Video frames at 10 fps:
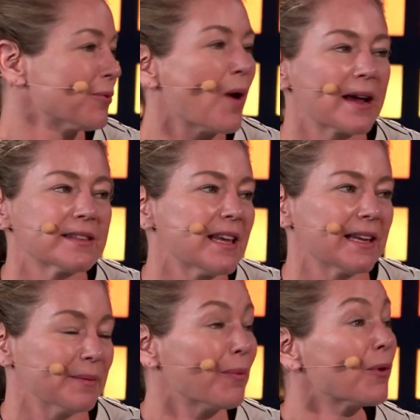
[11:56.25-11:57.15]
why is that
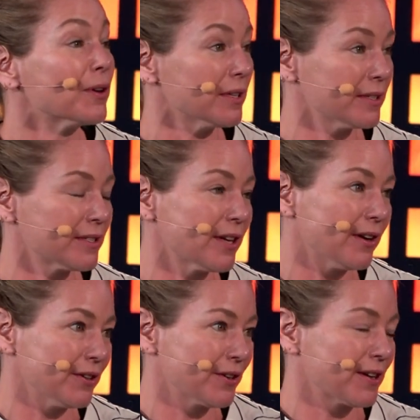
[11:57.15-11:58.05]
important to all
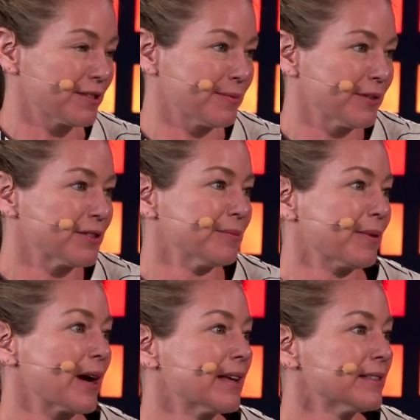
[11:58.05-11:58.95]
your customers and
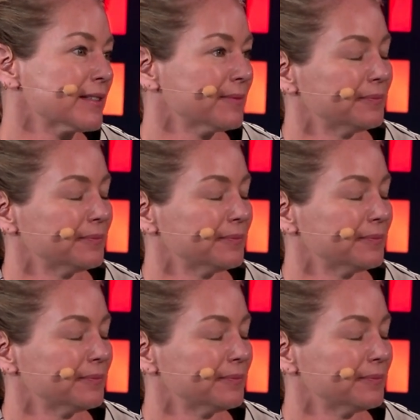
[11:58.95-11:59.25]
brands?